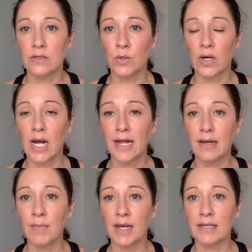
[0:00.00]
So, our
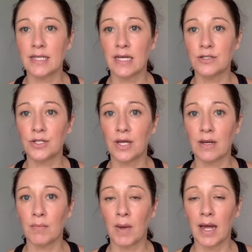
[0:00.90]
guided
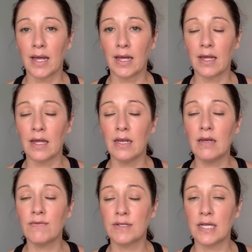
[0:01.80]
meditation, my
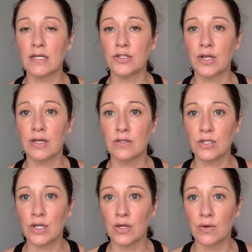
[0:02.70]
invitation
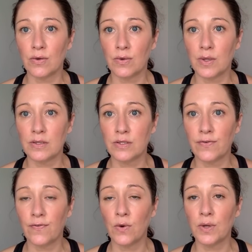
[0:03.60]
to you is to
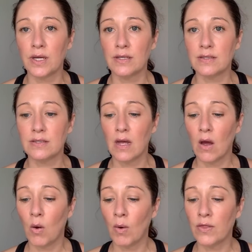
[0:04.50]
focus,
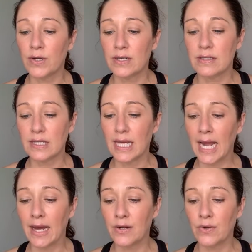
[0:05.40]
whether it's the
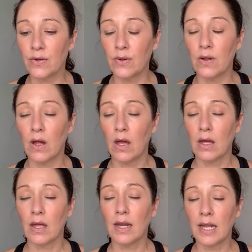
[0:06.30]
candle,
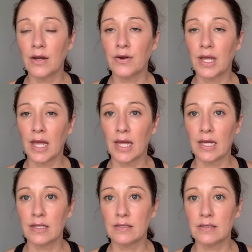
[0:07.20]
an inner
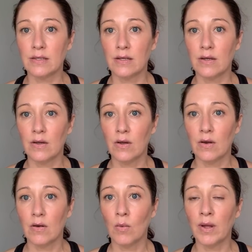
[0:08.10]
gaze,
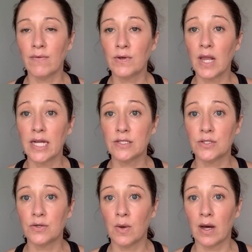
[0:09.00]
whatever
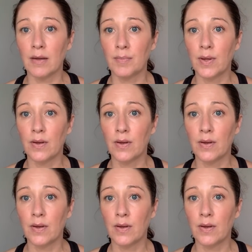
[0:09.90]
lights you up,